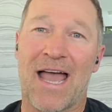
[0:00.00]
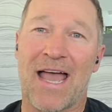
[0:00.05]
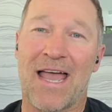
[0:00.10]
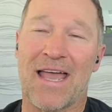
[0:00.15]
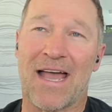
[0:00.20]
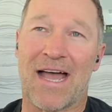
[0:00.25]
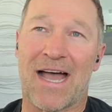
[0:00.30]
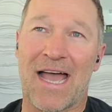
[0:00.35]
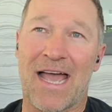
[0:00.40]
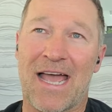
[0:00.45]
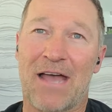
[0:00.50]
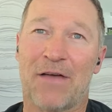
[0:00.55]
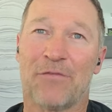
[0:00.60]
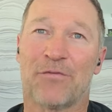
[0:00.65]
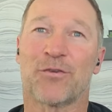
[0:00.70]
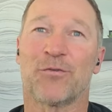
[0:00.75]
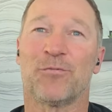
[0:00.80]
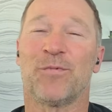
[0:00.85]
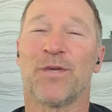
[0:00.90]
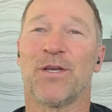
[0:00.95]
I
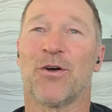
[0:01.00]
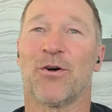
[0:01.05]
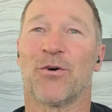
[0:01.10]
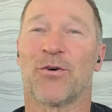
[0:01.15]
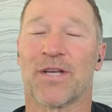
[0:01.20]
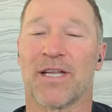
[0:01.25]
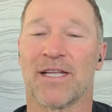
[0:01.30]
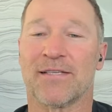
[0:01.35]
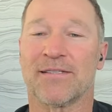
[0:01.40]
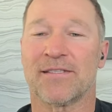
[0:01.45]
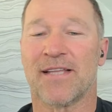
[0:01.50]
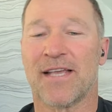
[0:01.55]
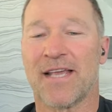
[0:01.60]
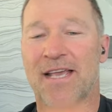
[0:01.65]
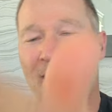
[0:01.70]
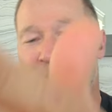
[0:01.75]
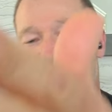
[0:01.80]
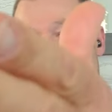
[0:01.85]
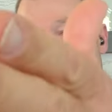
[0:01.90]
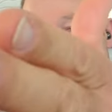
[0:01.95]
have to be honest,
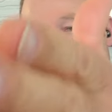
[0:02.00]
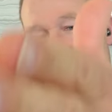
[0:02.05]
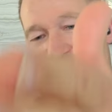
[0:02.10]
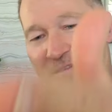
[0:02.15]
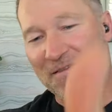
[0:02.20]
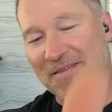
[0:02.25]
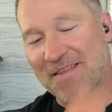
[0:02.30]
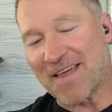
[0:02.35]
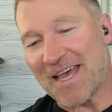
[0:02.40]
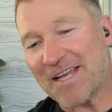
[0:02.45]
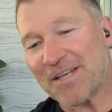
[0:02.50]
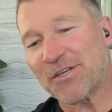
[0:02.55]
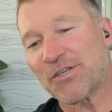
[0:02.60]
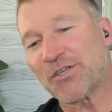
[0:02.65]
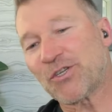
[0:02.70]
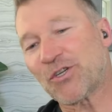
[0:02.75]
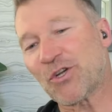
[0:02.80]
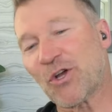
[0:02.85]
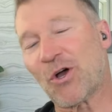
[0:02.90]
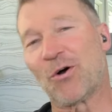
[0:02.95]

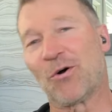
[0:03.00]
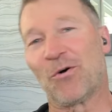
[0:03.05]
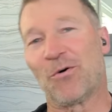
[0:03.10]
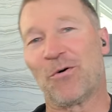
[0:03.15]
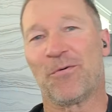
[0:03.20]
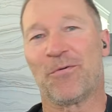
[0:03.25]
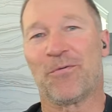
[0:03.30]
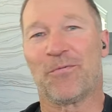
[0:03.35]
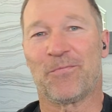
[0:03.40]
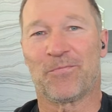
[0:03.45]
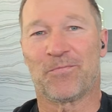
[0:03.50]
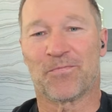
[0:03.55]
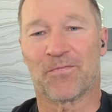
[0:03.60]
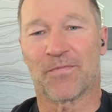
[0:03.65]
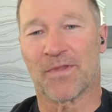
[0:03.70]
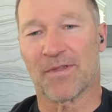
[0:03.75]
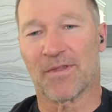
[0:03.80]
that show,